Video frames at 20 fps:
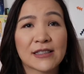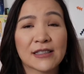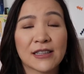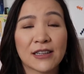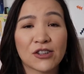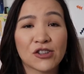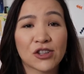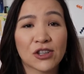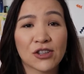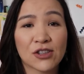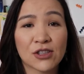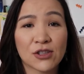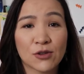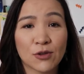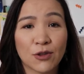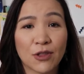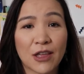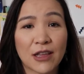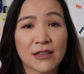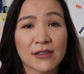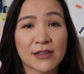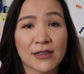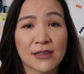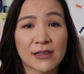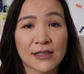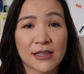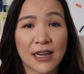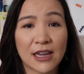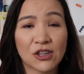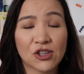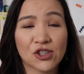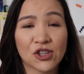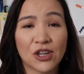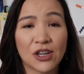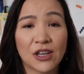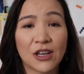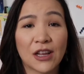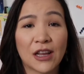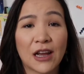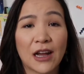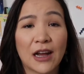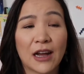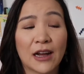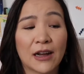such a soothing sensation.